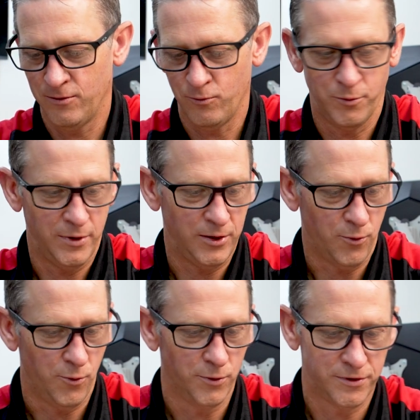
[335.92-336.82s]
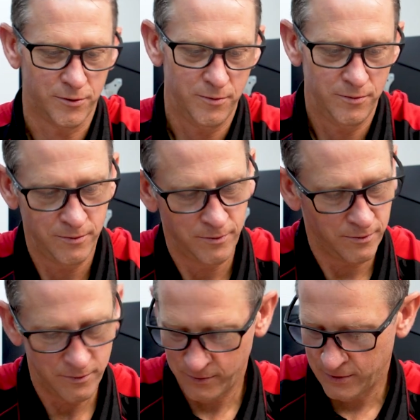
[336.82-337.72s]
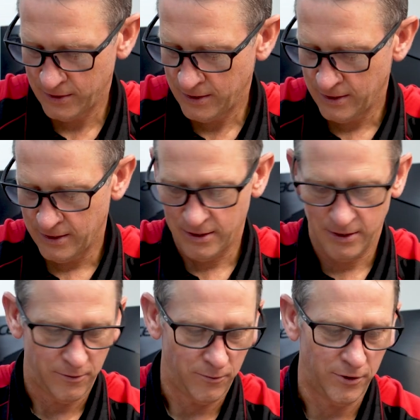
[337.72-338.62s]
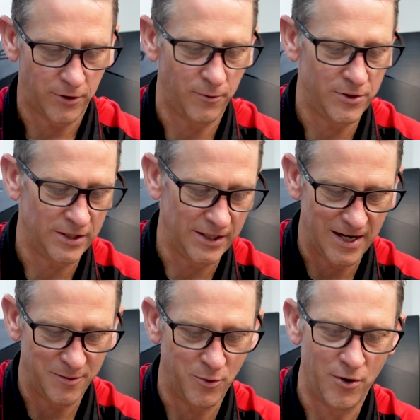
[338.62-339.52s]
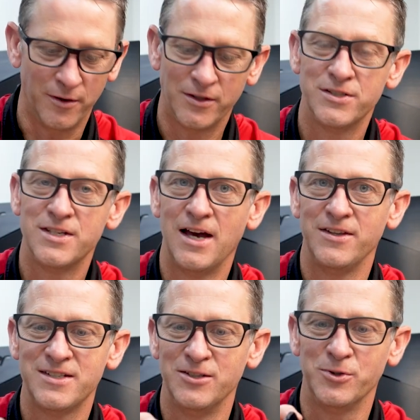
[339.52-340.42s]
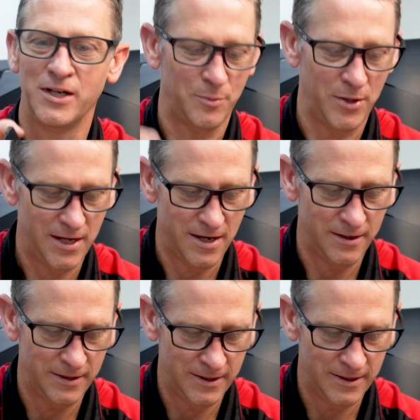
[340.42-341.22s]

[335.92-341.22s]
would have been awesome when I originally had mine, because now this little clip here